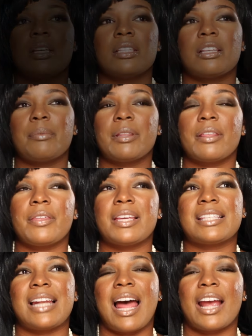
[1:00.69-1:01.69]
Some of the
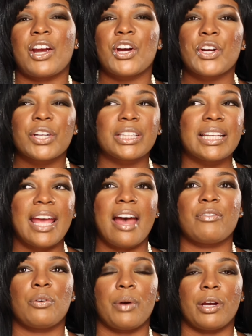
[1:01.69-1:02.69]
things that I currently
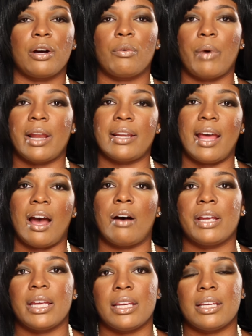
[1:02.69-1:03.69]
have going on right
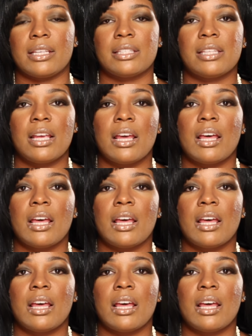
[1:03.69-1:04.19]
now is